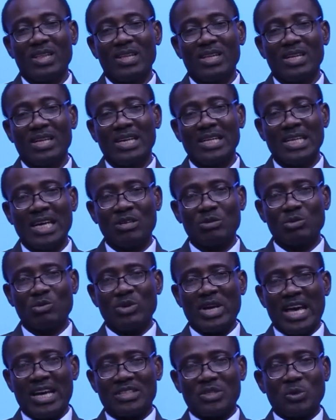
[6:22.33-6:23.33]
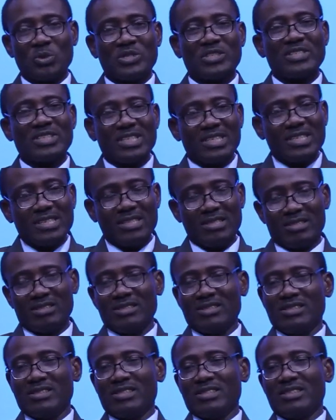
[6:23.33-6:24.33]
And I would like to see
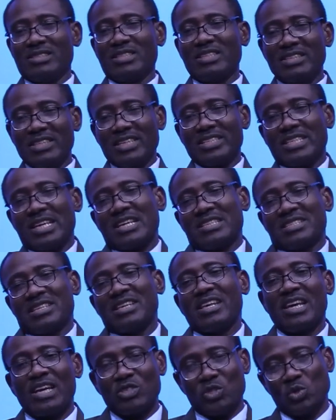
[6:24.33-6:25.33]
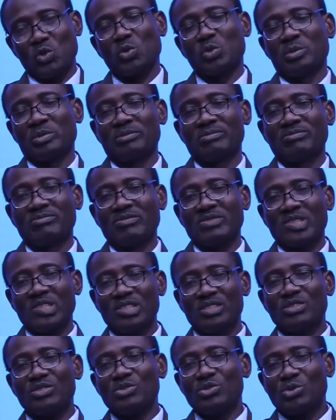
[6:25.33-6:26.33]
teenagers here too
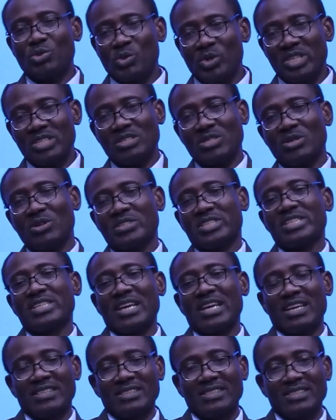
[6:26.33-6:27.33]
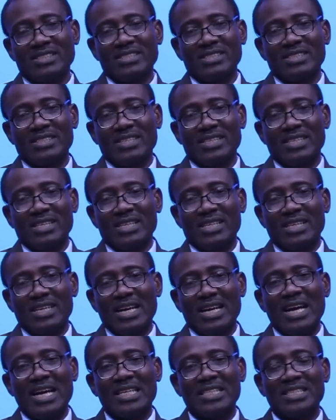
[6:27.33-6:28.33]
doing such here.
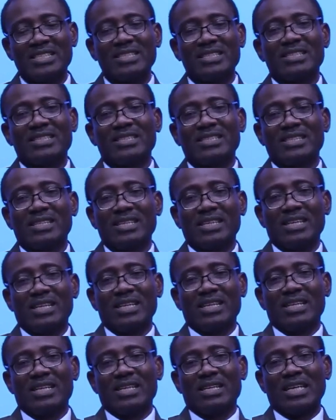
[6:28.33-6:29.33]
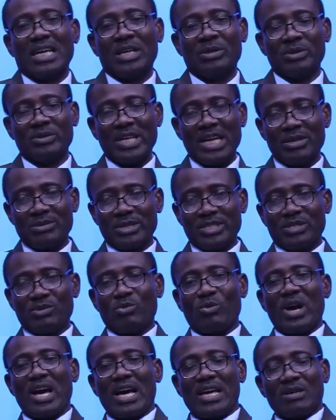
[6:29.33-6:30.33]
And another reason
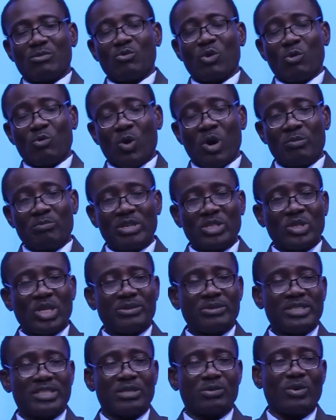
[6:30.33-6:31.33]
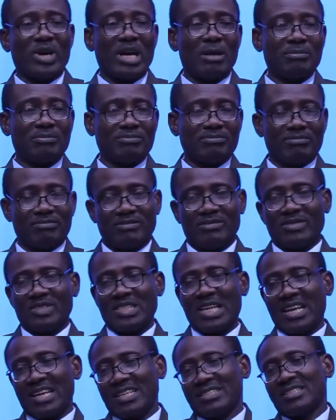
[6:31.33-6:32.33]
why, one major reason why I'm
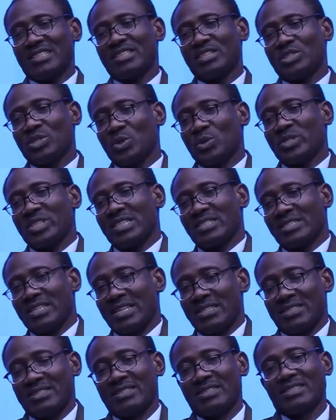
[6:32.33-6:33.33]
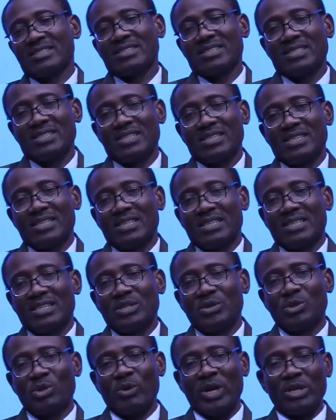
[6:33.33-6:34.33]
targeting the youth is this. You
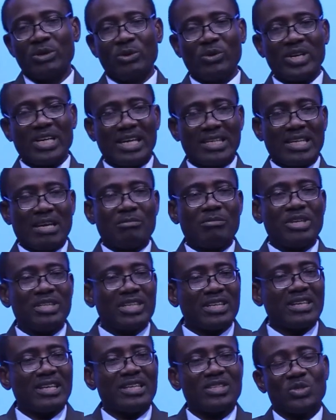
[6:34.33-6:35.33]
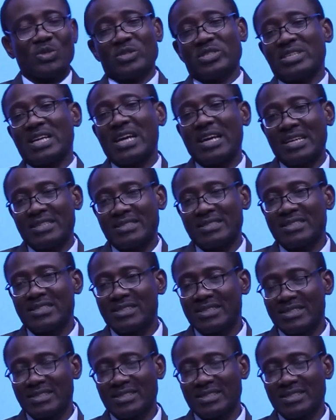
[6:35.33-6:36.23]
know, when you look at the American society,